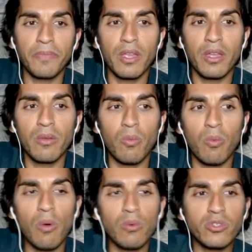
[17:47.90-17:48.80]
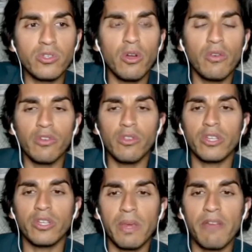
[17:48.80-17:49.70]
What was the overall
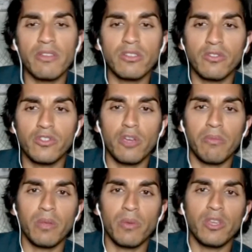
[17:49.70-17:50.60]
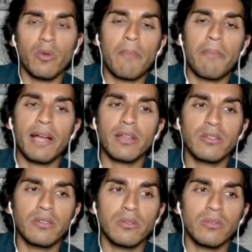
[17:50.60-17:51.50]
experience of Germany when you went back
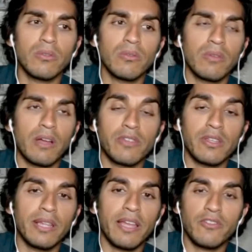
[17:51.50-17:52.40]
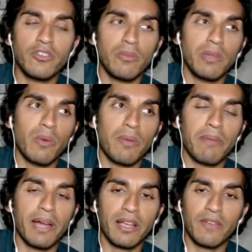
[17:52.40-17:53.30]
to after you left Germany, went
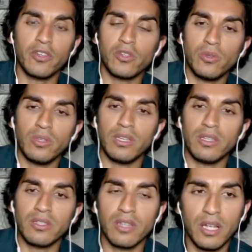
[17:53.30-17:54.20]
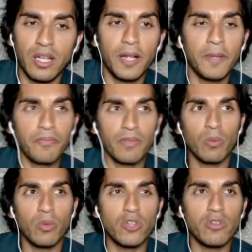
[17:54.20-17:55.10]
back after 2 years?
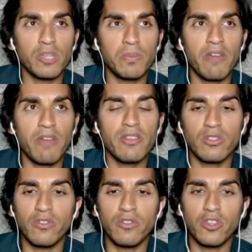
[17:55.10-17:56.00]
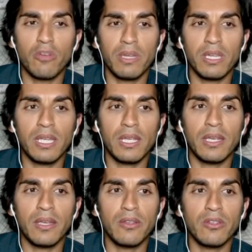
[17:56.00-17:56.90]
Was your experience of
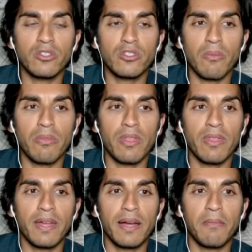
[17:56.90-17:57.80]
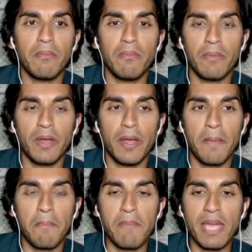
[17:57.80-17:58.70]
Germany something that
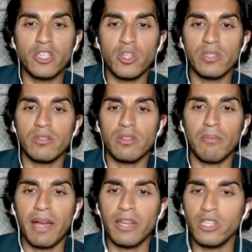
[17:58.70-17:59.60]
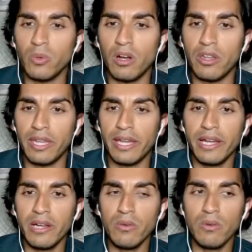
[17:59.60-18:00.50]
made you into the man you are
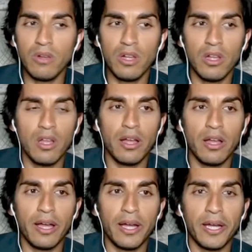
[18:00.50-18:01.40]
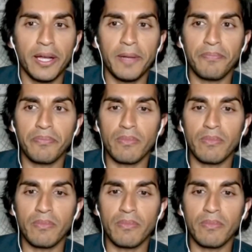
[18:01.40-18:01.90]
now? Um,